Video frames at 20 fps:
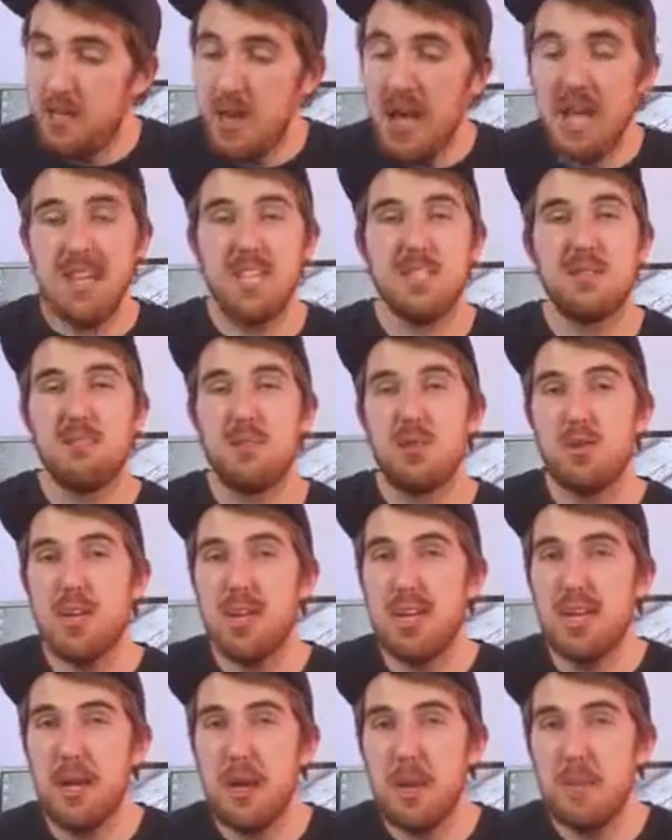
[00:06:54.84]
that is
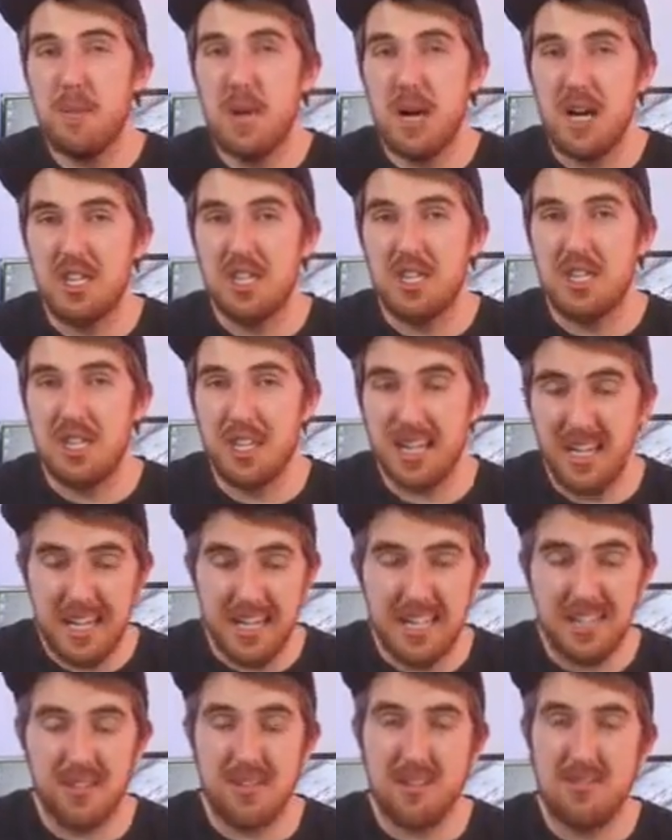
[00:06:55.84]
pretty much
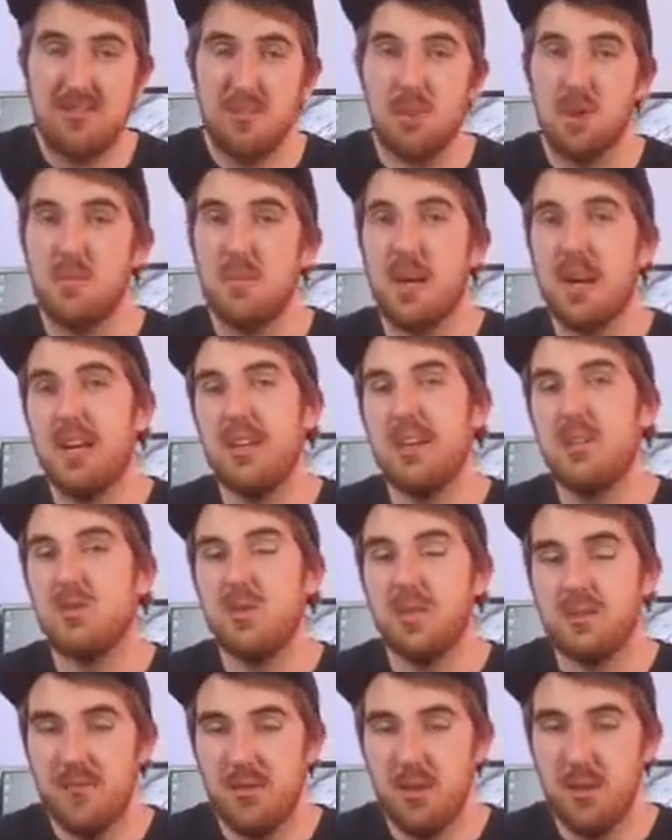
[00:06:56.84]
it for my
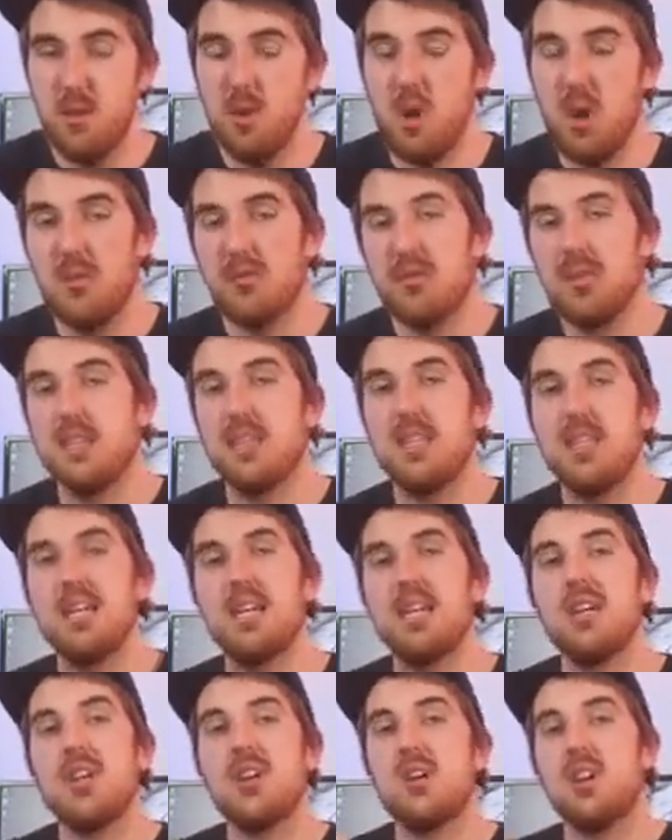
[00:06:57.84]
review of the
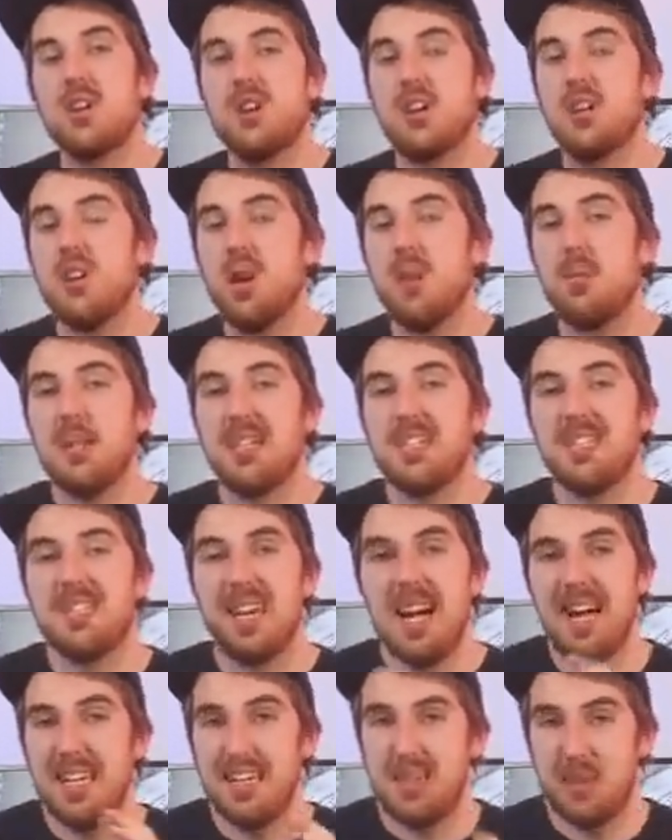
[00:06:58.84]

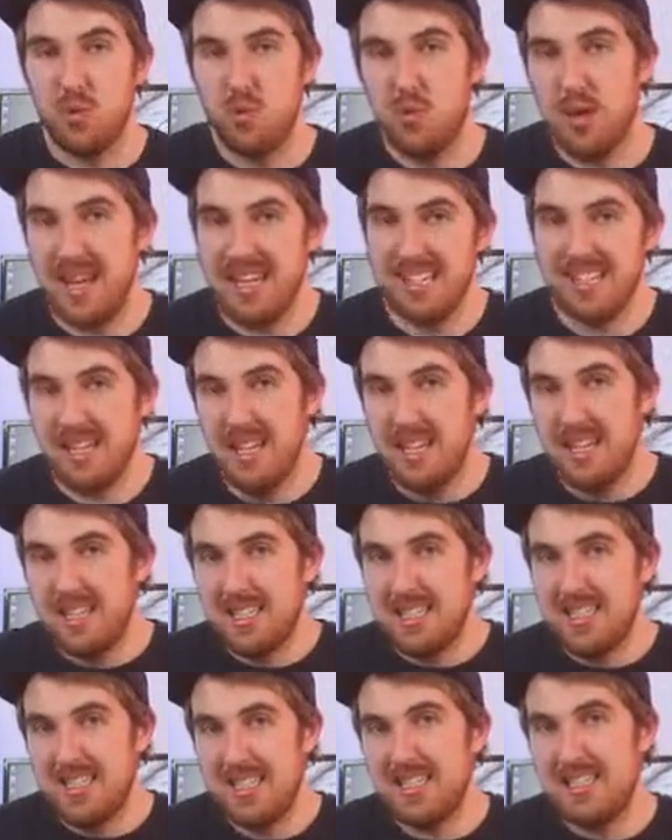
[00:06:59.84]
Ergonomicsdirect
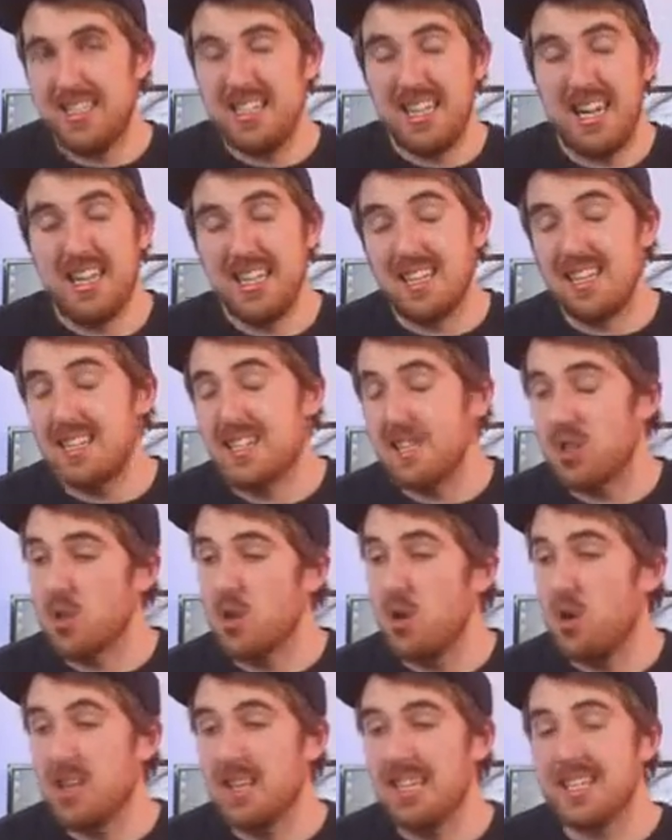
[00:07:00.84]
sit-stand
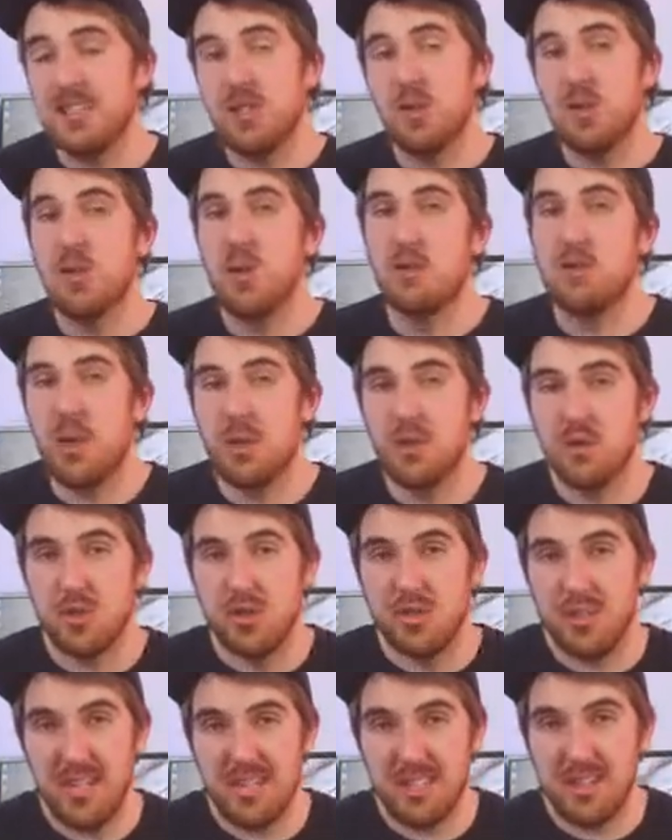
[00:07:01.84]
electronic dual
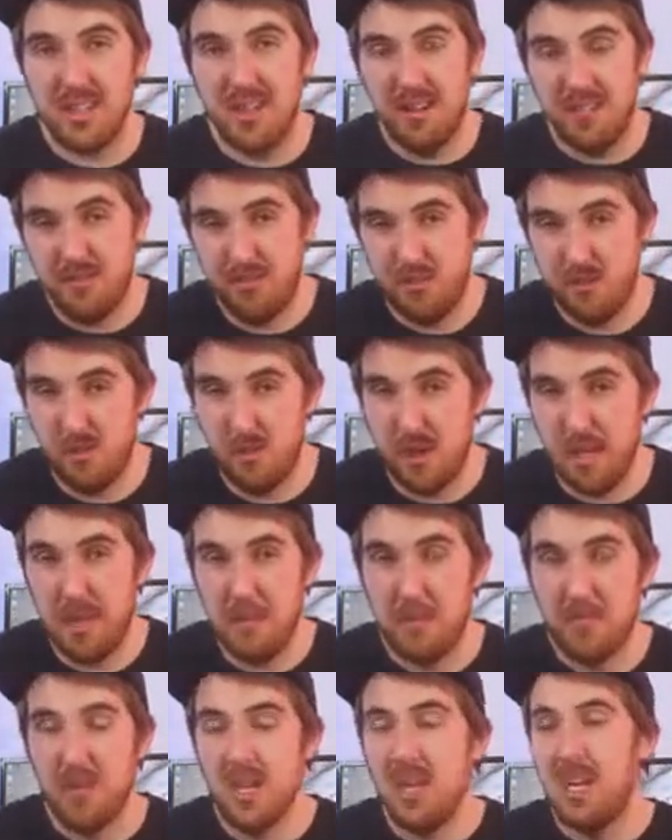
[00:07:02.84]
motor desk
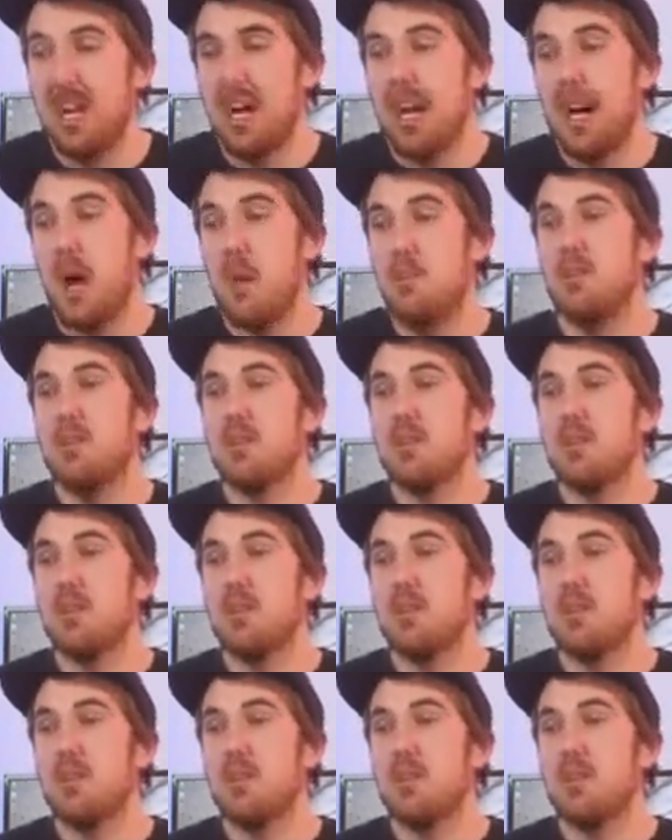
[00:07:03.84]
frame. I'm